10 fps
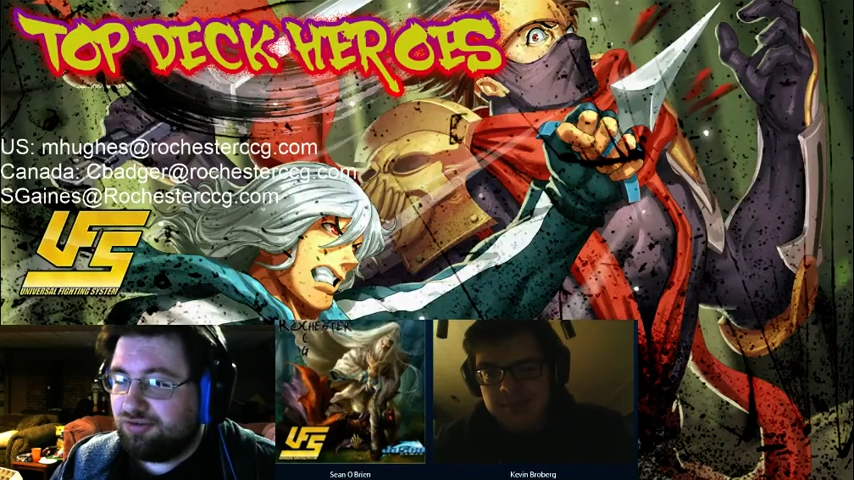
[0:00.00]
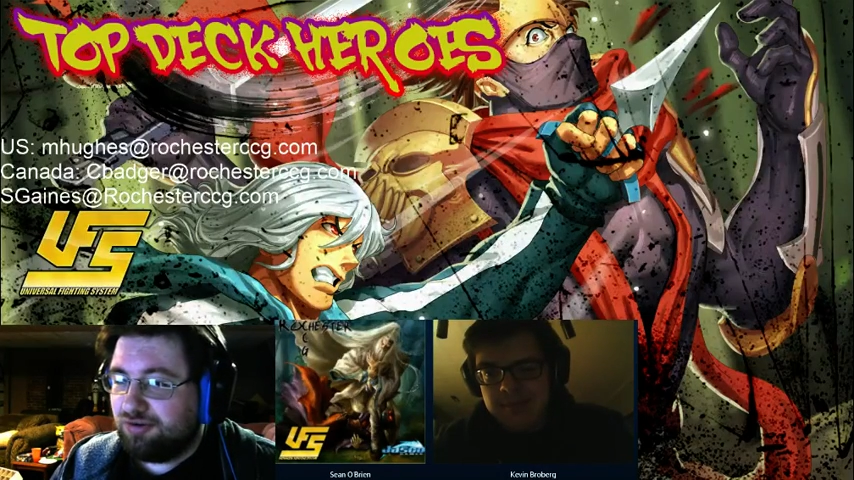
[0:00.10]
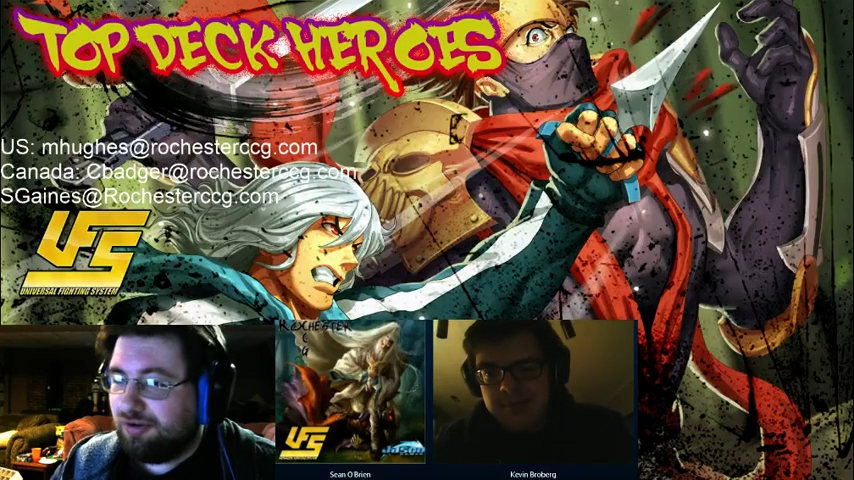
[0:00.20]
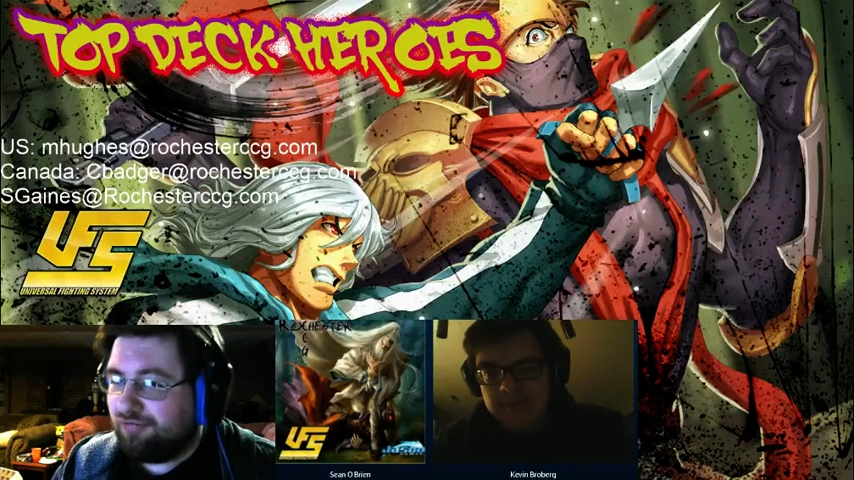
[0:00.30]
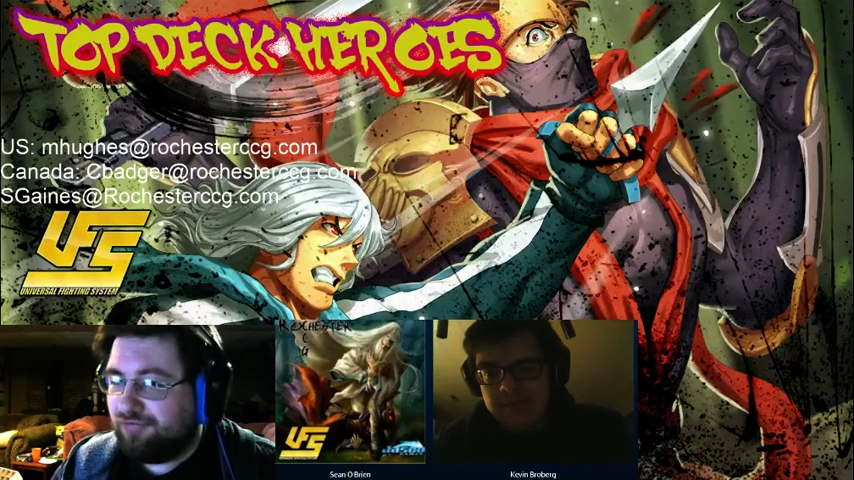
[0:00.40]

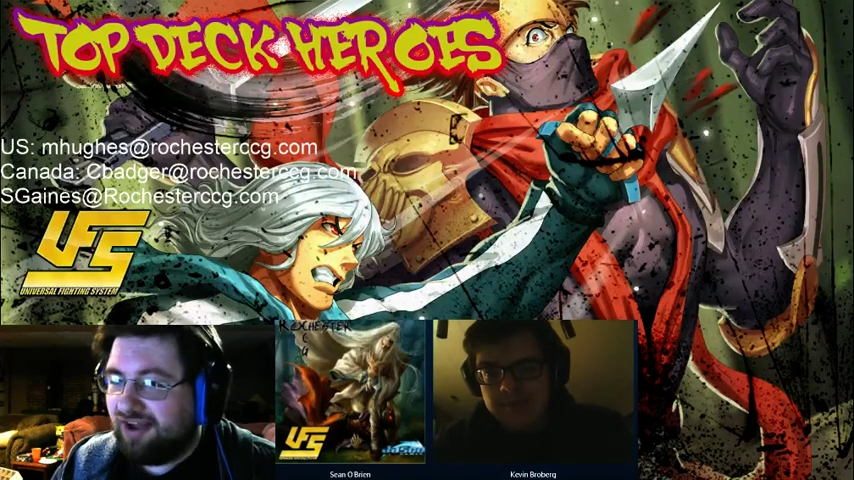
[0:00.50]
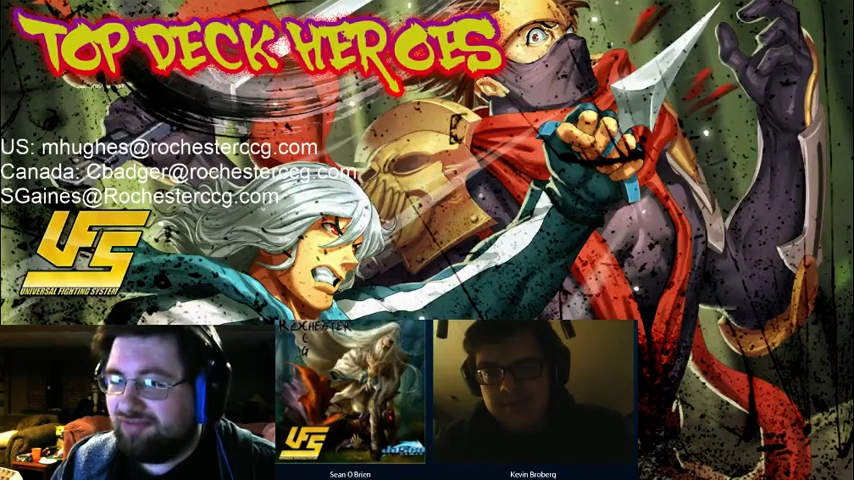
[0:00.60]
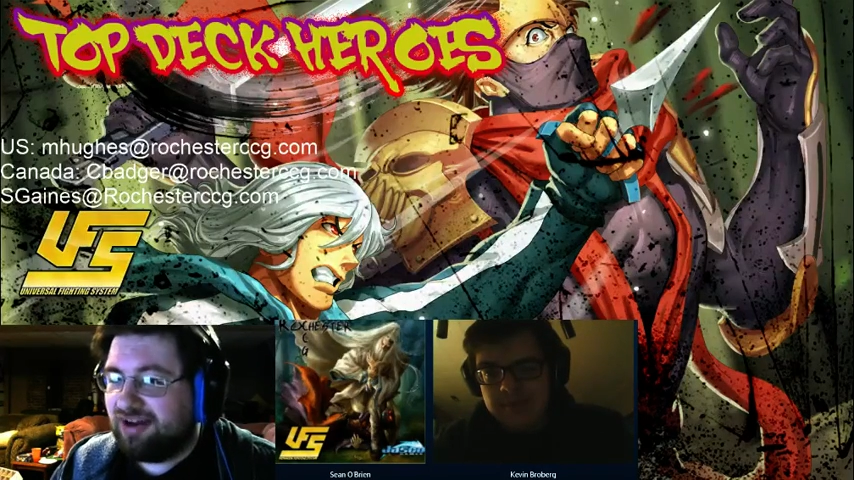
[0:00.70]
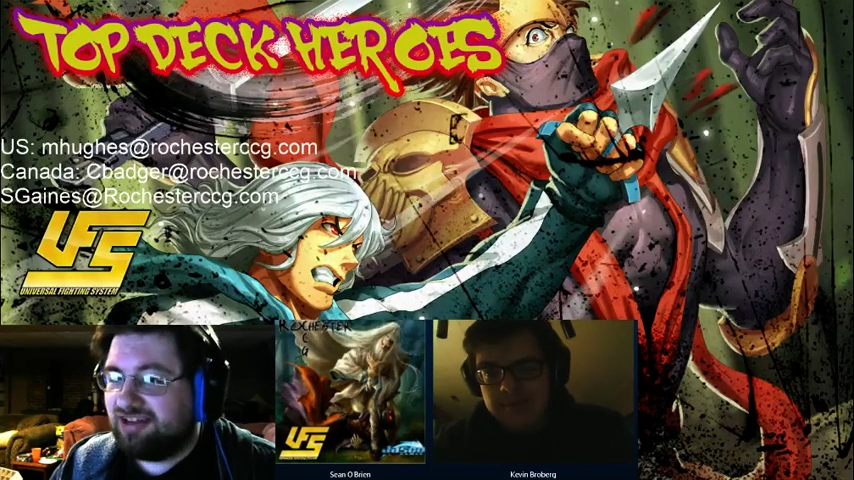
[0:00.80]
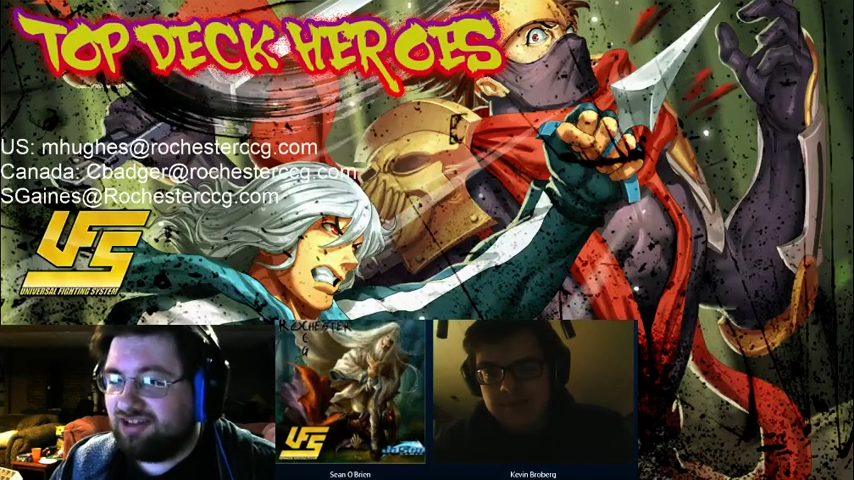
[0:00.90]
were about
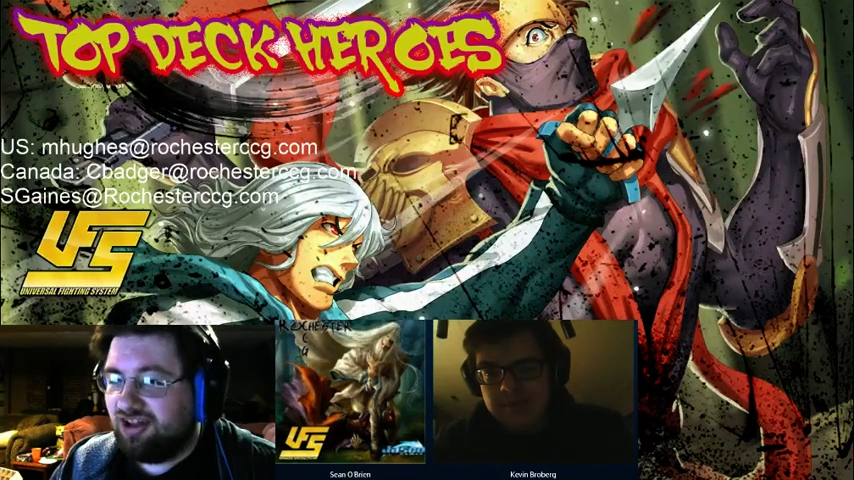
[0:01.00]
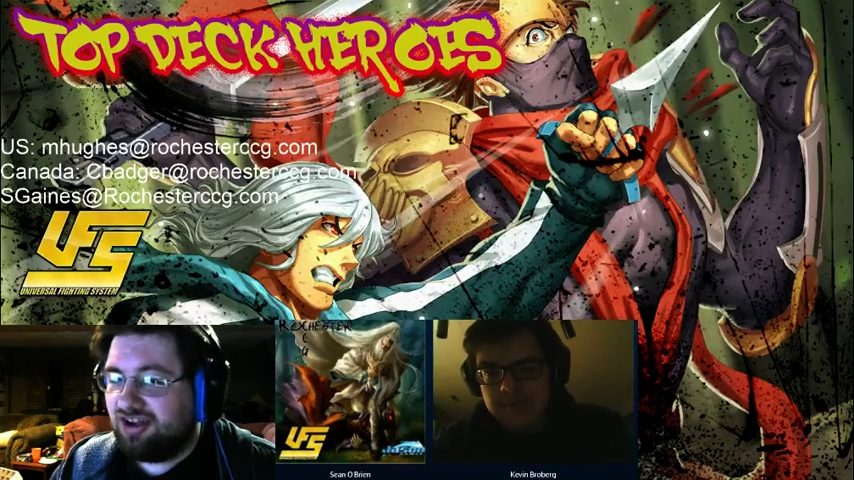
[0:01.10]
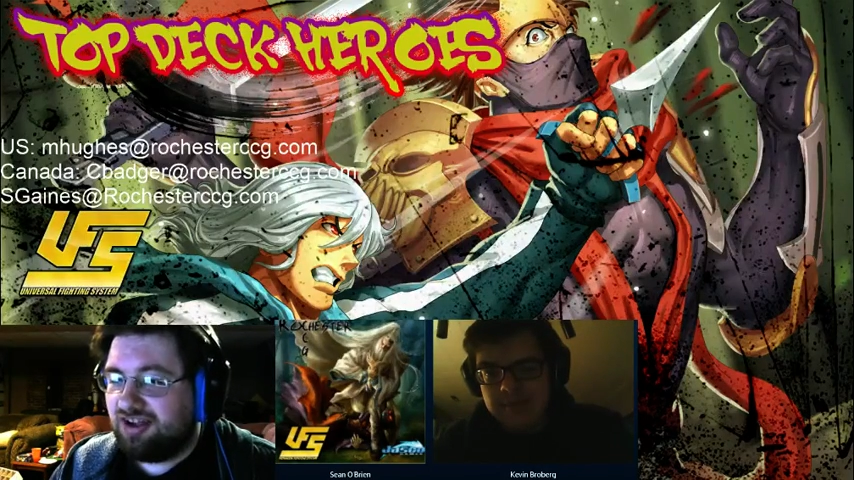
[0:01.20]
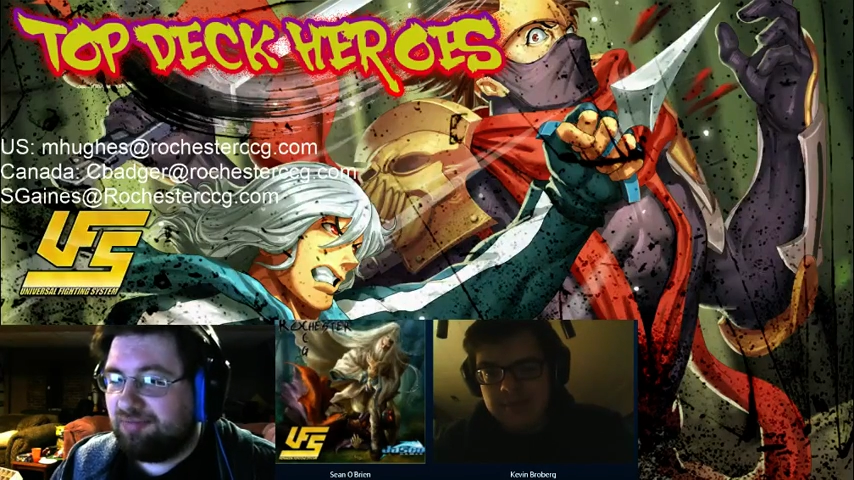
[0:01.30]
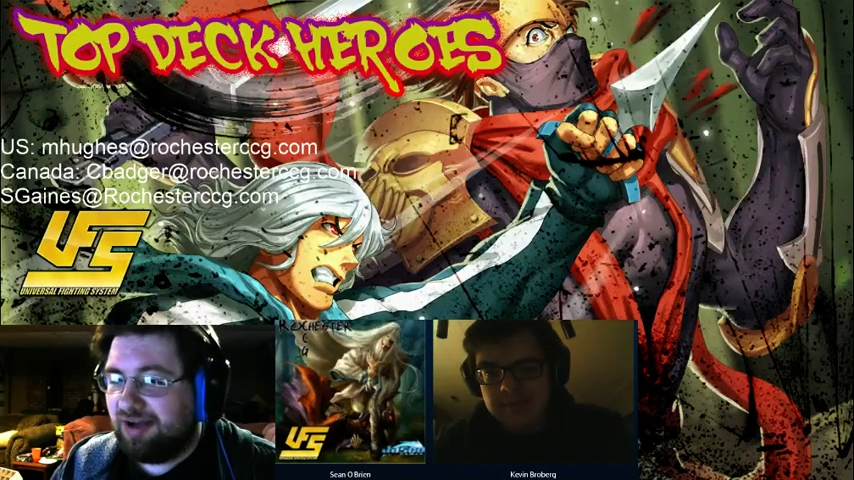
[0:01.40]
5 minutes
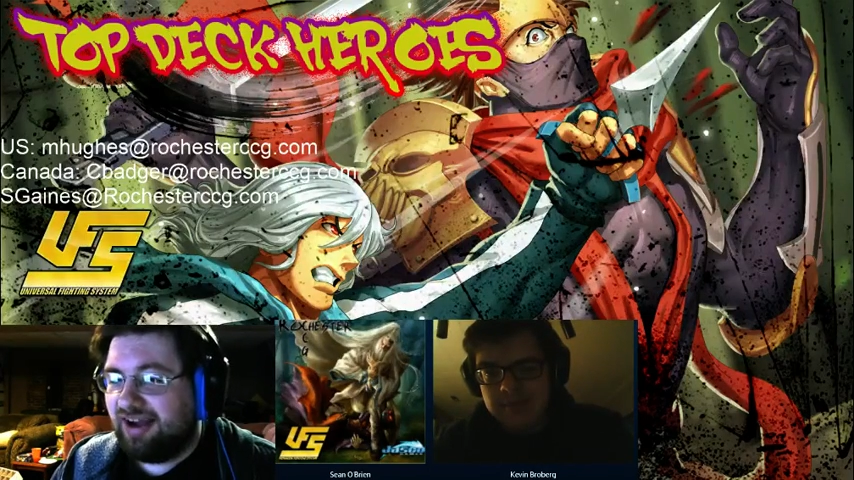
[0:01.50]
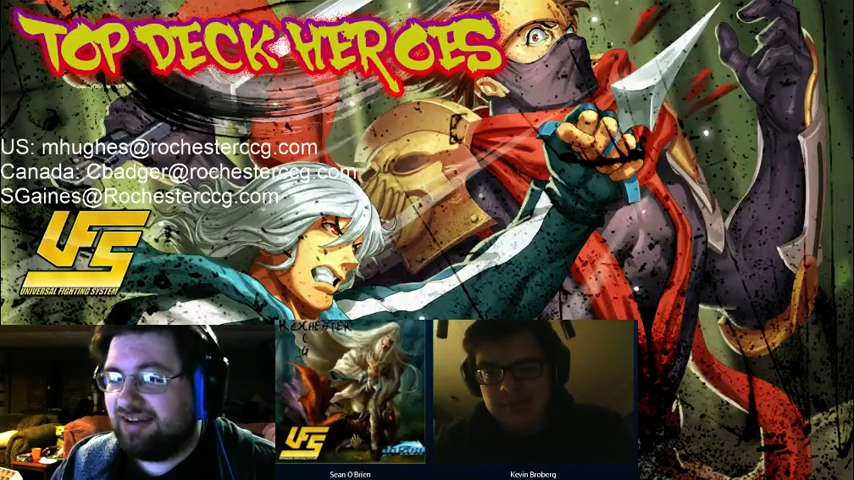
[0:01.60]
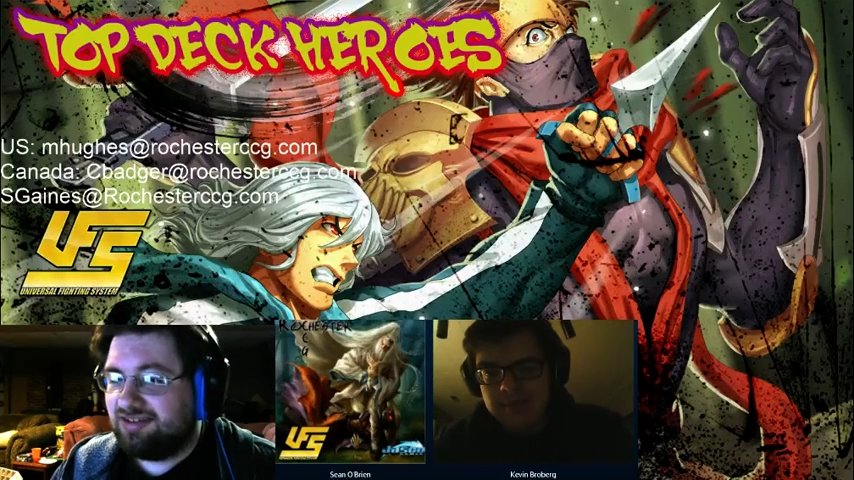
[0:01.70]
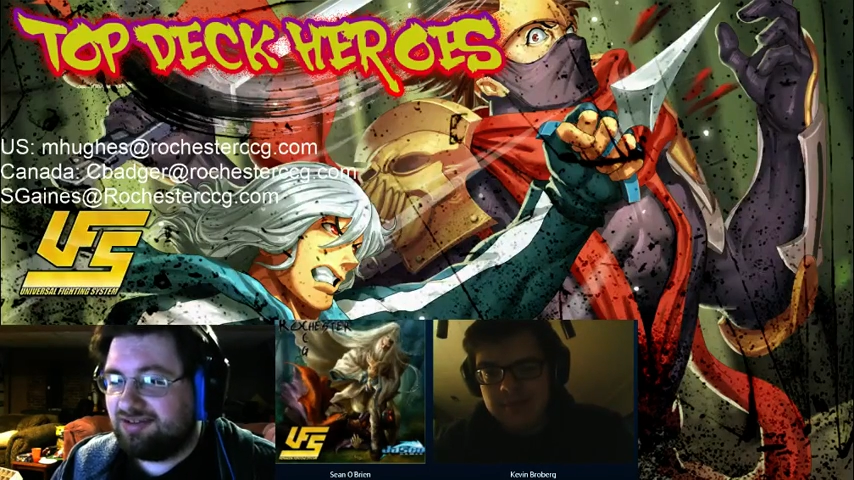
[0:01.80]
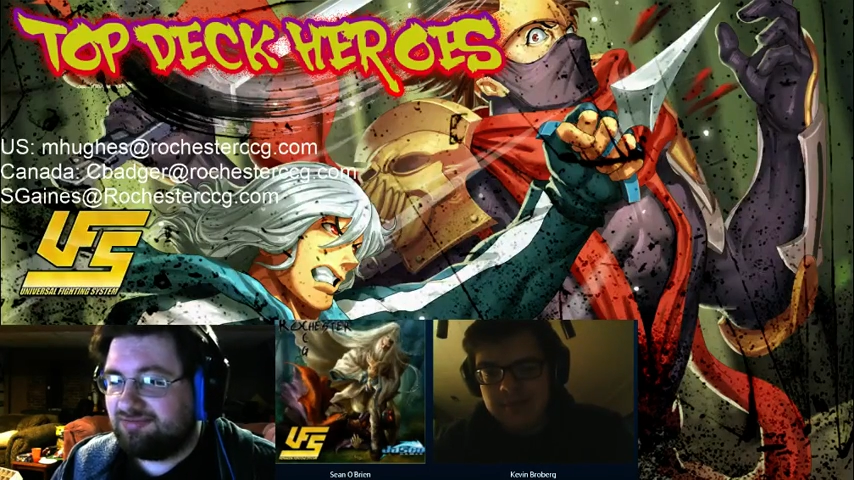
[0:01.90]
long
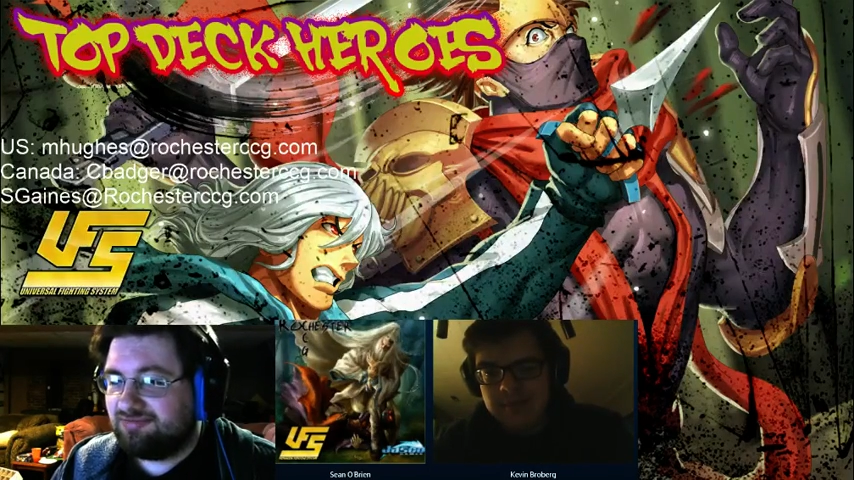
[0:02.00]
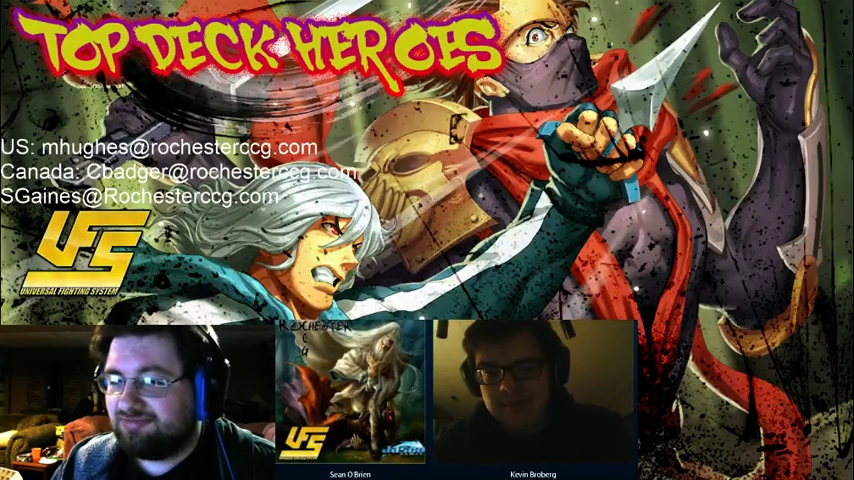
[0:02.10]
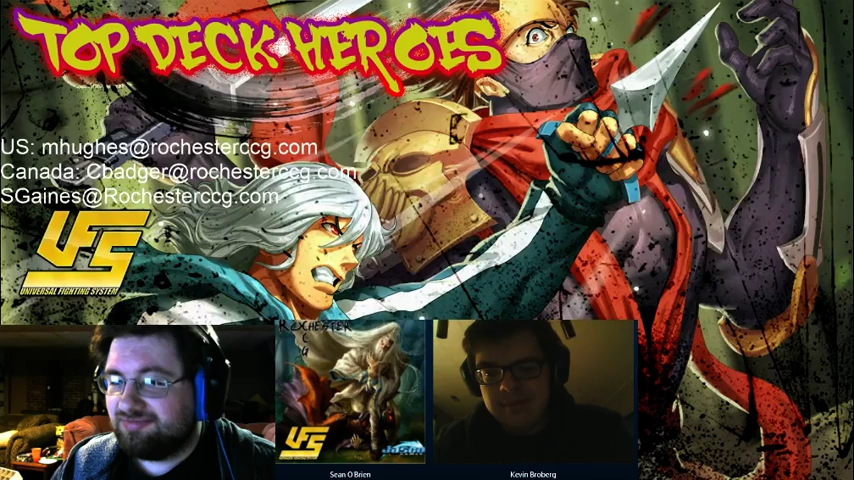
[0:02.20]
combined.